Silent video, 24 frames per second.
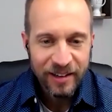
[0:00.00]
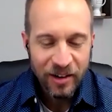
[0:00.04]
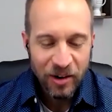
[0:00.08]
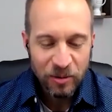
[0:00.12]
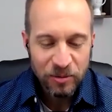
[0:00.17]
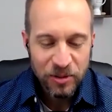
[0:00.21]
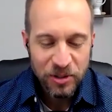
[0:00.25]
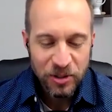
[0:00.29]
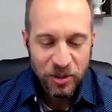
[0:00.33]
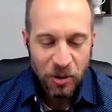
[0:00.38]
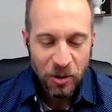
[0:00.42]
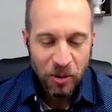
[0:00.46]

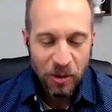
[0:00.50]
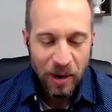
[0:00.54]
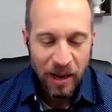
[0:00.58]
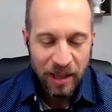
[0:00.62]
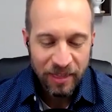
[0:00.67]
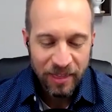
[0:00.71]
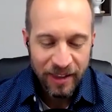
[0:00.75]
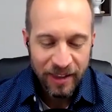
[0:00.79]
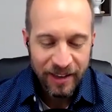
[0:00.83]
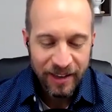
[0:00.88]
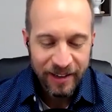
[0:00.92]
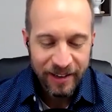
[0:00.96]
so I
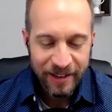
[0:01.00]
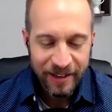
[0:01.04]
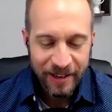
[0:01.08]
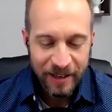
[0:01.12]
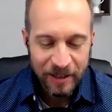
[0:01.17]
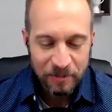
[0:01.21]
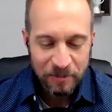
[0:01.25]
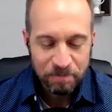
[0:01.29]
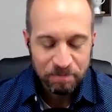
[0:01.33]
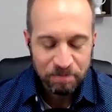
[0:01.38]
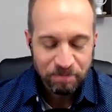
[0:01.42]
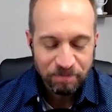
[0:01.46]
think,
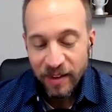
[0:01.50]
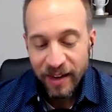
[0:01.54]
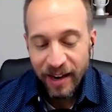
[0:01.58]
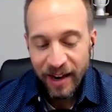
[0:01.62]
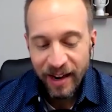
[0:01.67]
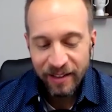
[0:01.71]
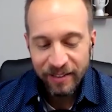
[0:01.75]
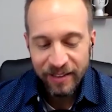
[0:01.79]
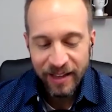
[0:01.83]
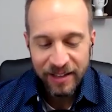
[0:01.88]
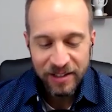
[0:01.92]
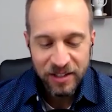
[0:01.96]

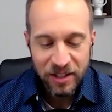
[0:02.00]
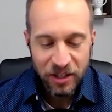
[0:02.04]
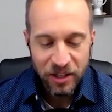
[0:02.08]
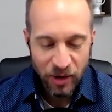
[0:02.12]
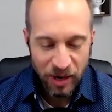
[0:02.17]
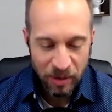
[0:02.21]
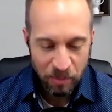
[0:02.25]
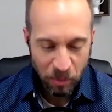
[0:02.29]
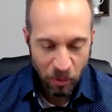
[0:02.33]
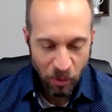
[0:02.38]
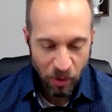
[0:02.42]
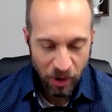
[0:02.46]
yeah, that's a
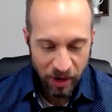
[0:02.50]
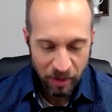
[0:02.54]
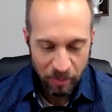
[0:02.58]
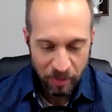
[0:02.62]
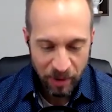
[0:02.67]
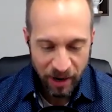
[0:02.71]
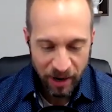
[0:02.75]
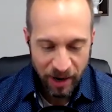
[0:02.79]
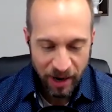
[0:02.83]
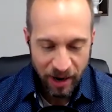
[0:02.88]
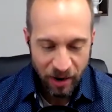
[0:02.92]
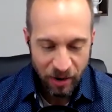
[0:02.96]
great point
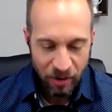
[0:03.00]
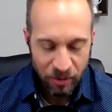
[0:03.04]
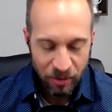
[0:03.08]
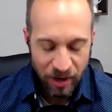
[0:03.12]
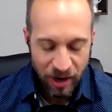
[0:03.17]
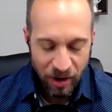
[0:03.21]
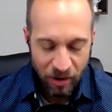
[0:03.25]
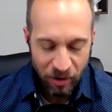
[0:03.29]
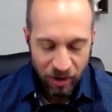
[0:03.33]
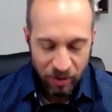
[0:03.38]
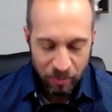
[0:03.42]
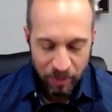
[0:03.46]
about
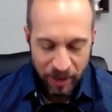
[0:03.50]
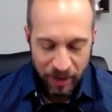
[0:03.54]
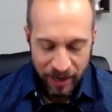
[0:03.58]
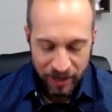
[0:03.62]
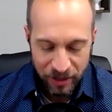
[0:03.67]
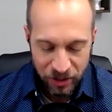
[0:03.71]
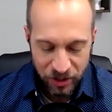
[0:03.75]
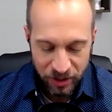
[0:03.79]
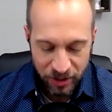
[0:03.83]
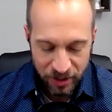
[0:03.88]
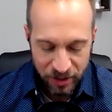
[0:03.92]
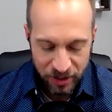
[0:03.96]
how
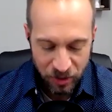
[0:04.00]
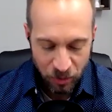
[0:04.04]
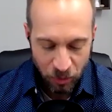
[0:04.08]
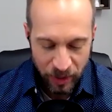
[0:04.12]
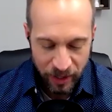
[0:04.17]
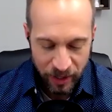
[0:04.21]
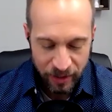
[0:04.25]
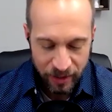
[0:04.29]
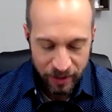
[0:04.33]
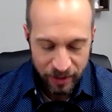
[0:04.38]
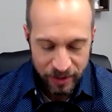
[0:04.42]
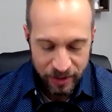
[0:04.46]
compassion isn't
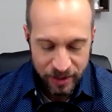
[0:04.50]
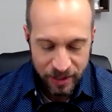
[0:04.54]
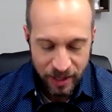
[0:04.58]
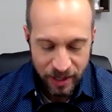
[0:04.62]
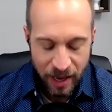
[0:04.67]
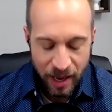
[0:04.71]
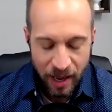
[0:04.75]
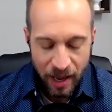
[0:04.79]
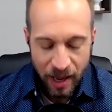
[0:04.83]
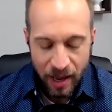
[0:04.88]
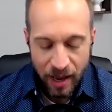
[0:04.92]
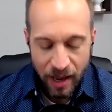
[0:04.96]
weakness.
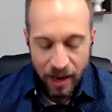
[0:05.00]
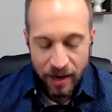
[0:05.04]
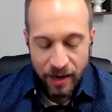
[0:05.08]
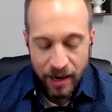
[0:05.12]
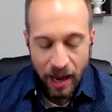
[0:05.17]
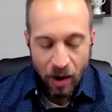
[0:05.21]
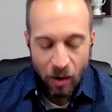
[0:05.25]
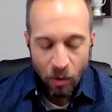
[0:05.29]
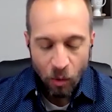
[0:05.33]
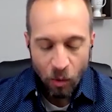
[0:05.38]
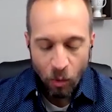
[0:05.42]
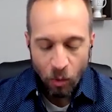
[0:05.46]

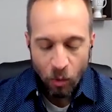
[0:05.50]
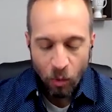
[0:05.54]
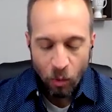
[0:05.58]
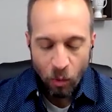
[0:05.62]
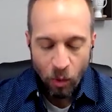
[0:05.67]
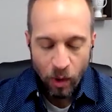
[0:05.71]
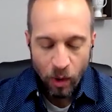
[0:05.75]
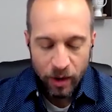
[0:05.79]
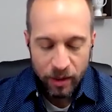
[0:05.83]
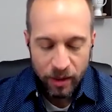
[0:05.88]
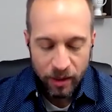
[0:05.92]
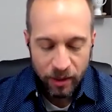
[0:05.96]
Now,
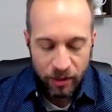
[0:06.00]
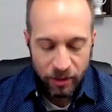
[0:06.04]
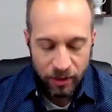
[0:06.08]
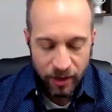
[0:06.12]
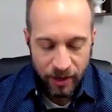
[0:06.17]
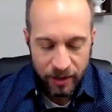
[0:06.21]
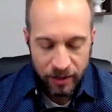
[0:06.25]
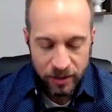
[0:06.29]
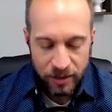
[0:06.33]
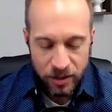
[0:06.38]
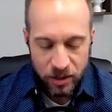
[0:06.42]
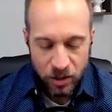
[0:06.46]
one of the
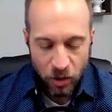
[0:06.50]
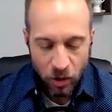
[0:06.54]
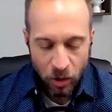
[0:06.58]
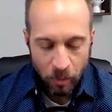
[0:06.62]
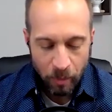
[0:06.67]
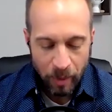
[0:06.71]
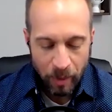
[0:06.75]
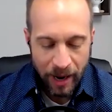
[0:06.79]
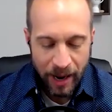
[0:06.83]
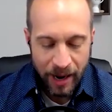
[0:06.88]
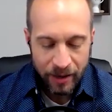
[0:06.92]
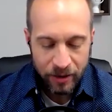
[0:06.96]
things,
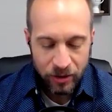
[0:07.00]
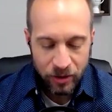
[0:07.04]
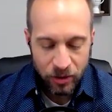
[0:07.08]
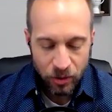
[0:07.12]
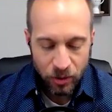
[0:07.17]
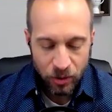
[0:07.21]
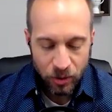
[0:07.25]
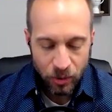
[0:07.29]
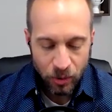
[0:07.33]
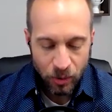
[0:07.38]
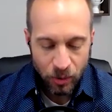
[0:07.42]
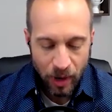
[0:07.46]
back
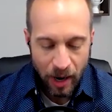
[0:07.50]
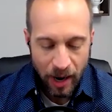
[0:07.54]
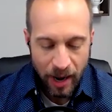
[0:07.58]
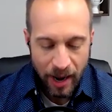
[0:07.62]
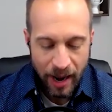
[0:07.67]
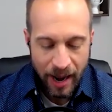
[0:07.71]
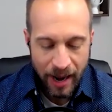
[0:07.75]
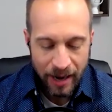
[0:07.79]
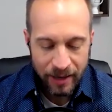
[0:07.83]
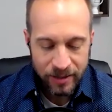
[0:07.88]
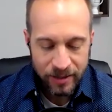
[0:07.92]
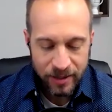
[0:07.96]
to
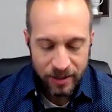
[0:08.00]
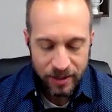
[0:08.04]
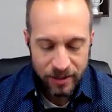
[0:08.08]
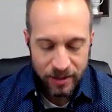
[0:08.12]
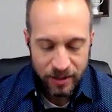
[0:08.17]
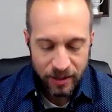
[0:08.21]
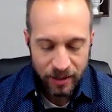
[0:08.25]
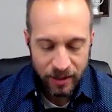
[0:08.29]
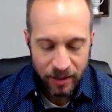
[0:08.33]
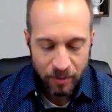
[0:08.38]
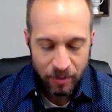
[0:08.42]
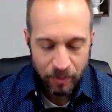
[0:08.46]

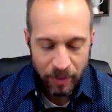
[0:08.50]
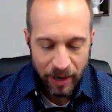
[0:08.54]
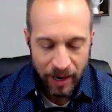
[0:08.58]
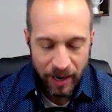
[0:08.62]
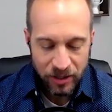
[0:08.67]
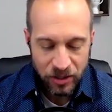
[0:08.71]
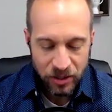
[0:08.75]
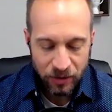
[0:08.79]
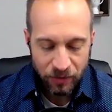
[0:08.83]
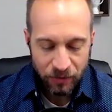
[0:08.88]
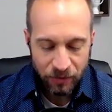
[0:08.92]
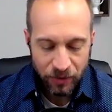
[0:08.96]
accessing
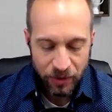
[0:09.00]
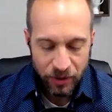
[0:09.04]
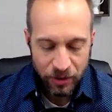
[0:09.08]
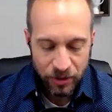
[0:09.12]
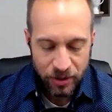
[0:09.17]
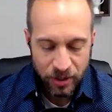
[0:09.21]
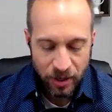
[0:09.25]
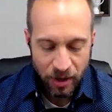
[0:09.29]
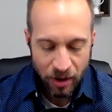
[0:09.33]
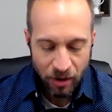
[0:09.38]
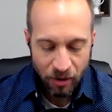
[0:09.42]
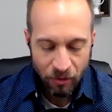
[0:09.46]
compassion for
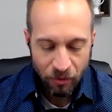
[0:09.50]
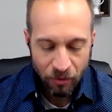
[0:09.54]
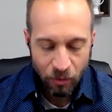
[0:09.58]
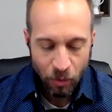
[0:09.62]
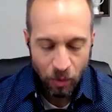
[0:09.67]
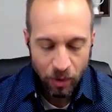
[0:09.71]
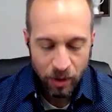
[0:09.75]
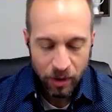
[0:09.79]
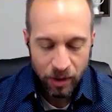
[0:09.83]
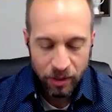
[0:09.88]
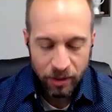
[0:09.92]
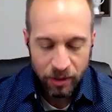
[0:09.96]
yourself,
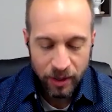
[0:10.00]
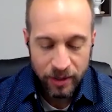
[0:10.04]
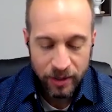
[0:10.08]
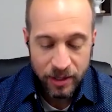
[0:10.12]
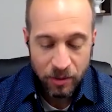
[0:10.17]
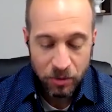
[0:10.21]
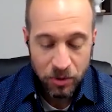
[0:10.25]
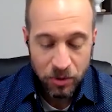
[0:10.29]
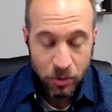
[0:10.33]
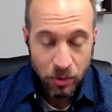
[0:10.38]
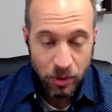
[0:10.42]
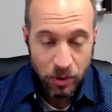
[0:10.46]
one of the things
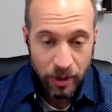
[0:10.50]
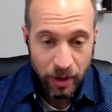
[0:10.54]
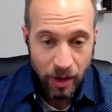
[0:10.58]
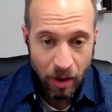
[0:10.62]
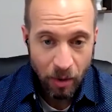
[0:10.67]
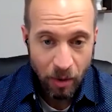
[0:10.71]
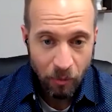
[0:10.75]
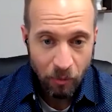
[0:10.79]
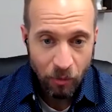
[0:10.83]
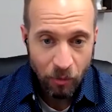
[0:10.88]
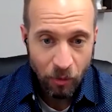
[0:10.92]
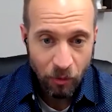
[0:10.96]
that was really
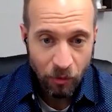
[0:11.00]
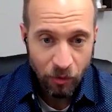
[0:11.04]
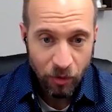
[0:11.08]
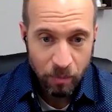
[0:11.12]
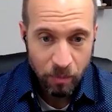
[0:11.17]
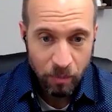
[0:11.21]
helpful for